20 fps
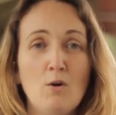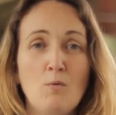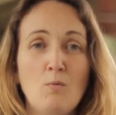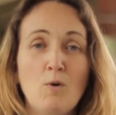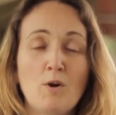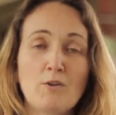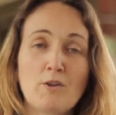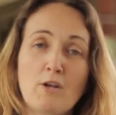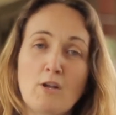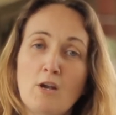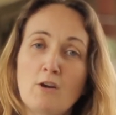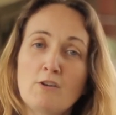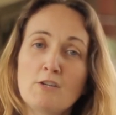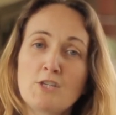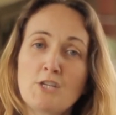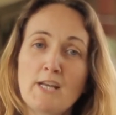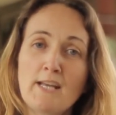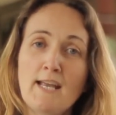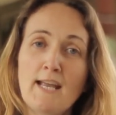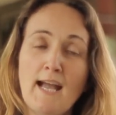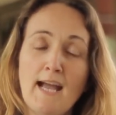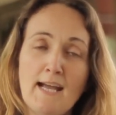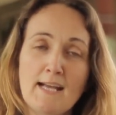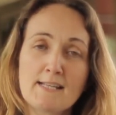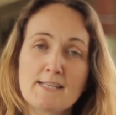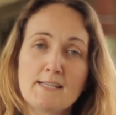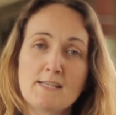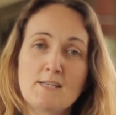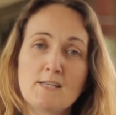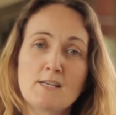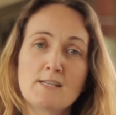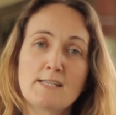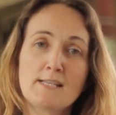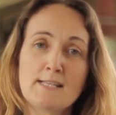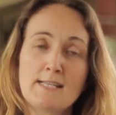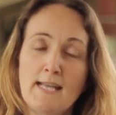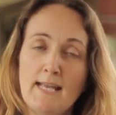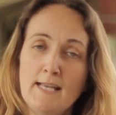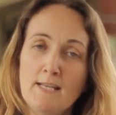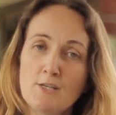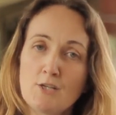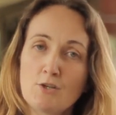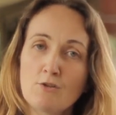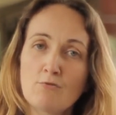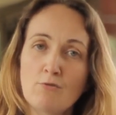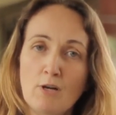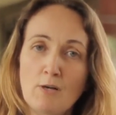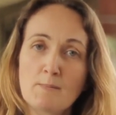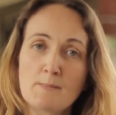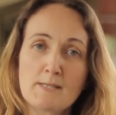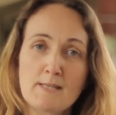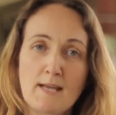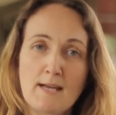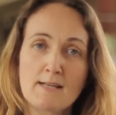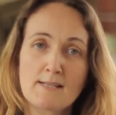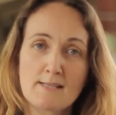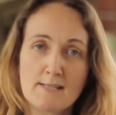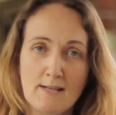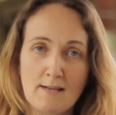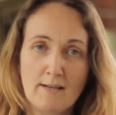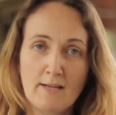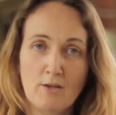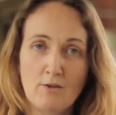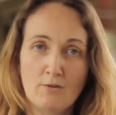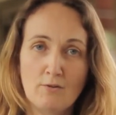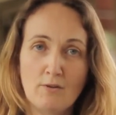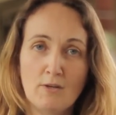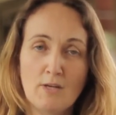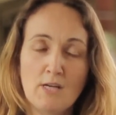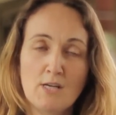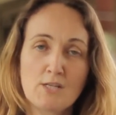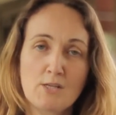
What the chlorogenic acid does is interrupts that cycle.